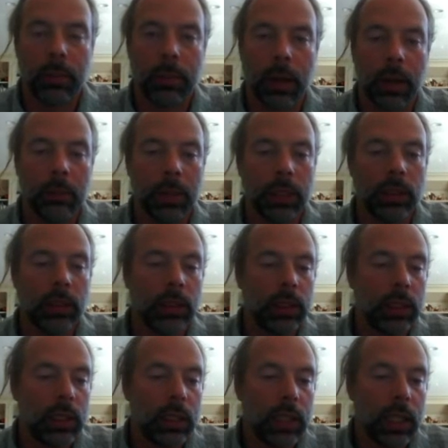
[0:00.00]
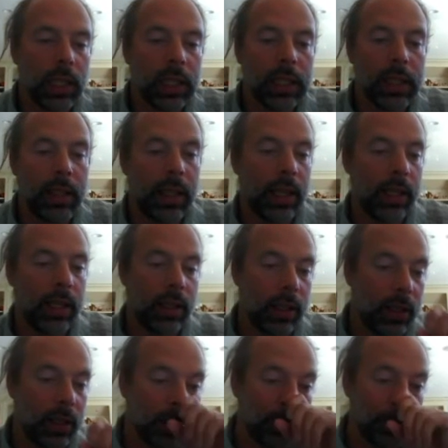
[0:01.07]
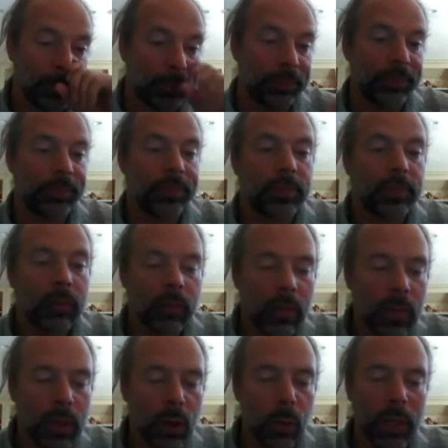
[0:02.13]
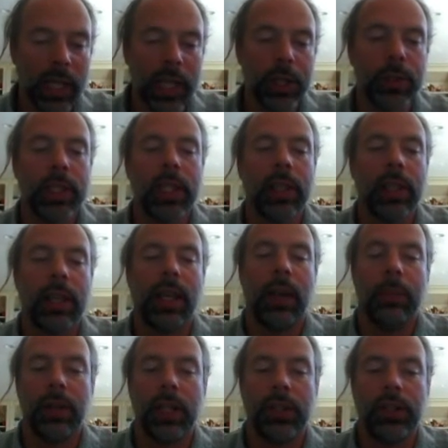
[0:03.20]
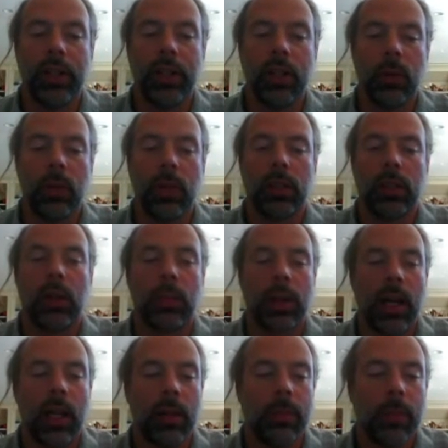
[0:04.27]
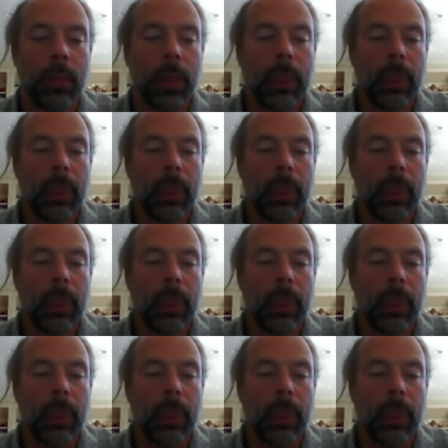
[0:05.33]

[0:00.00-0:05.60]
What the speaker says: bump. And then one interesting thing, I'm pretty sure it'll work no problem.